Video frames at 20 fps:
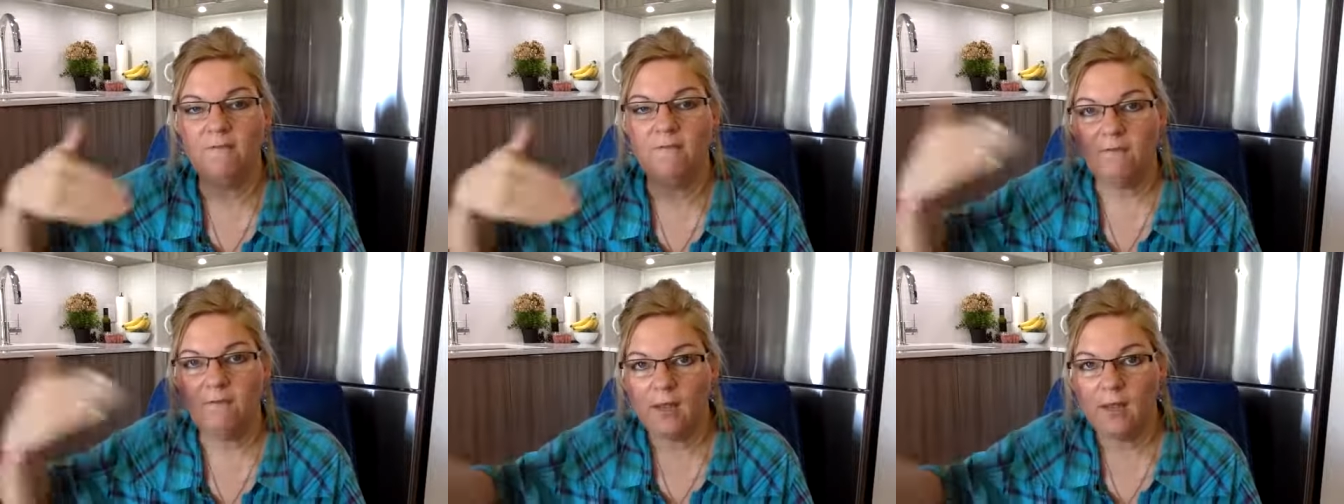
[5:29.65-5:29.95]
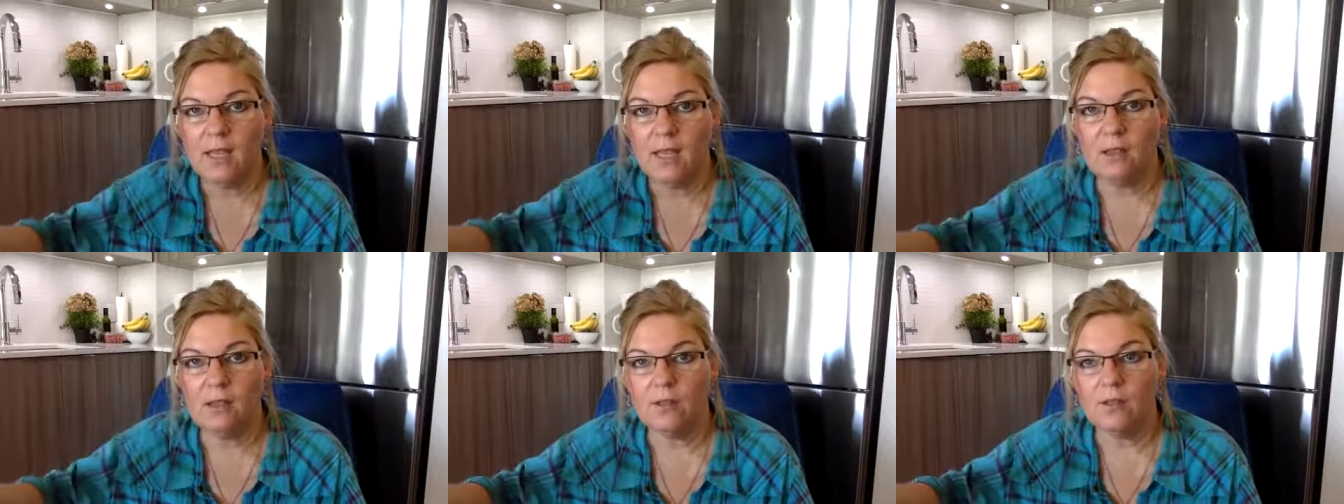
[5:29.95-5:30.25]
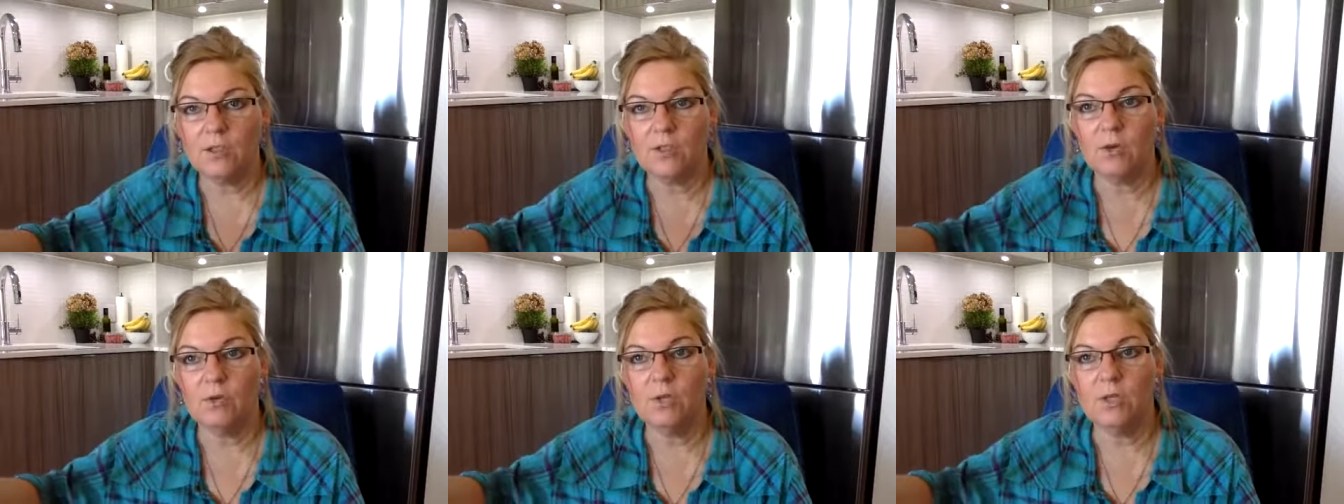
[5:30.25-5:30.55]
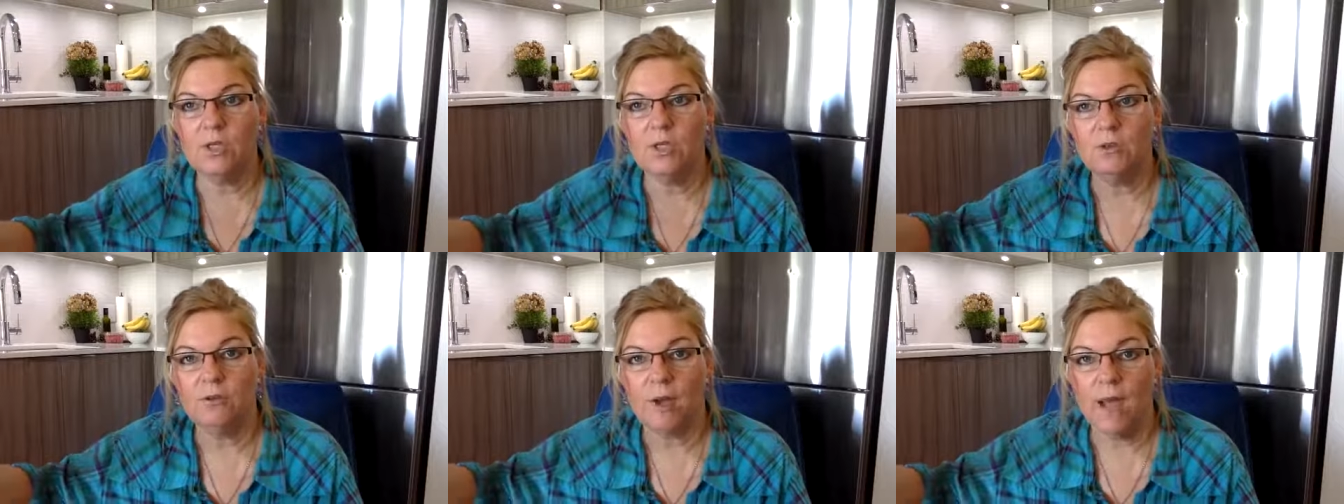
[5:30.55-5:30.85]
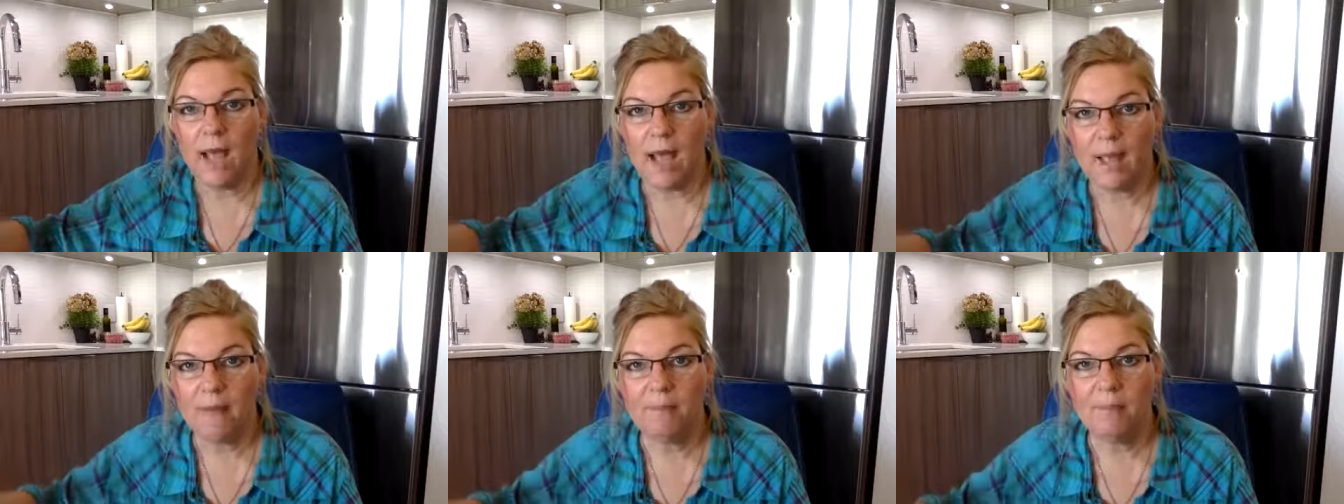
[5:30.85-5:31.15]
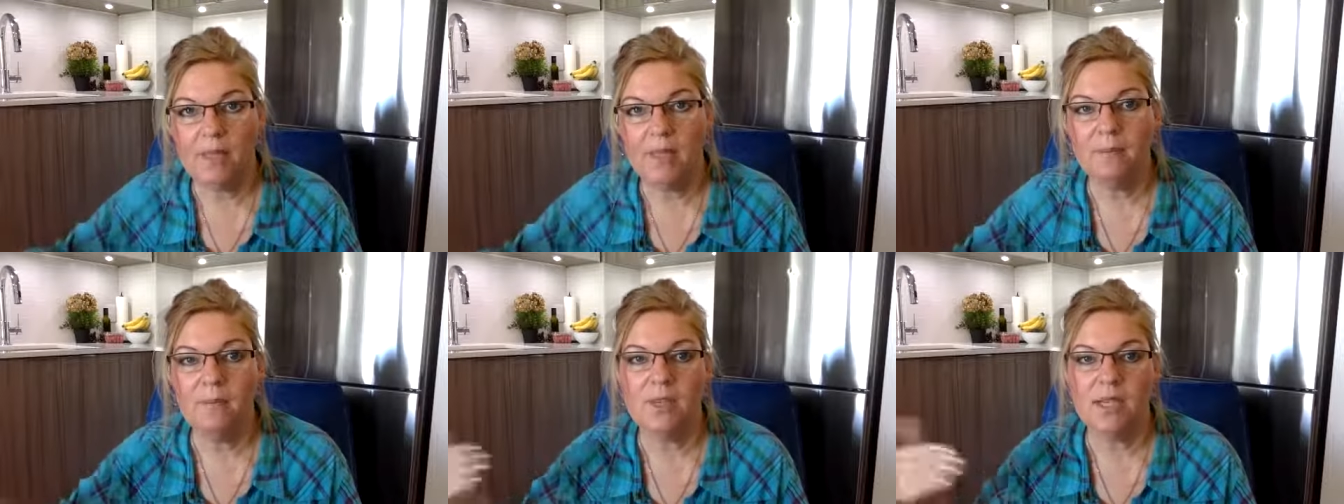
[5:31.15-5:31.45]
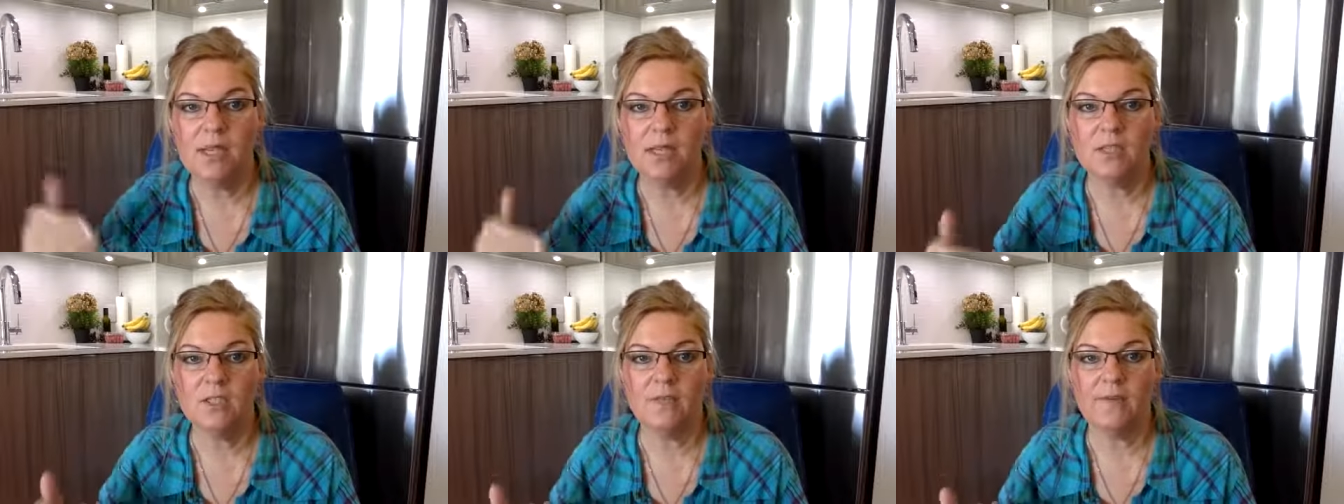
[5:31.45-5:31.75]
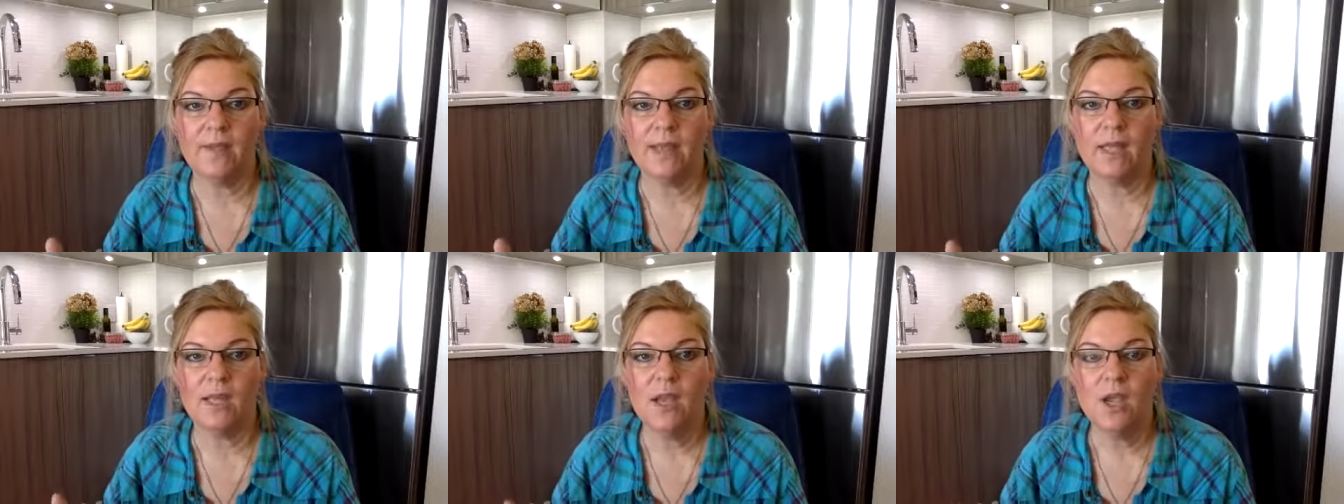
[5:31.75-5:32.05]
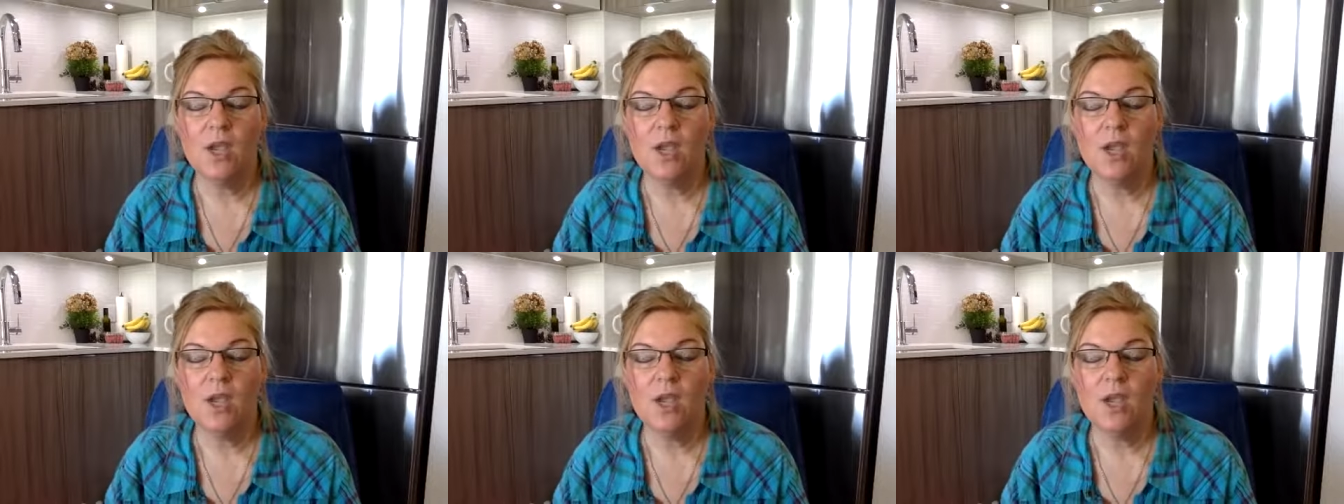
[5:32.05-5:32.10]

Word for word: feel is going to happen because of it.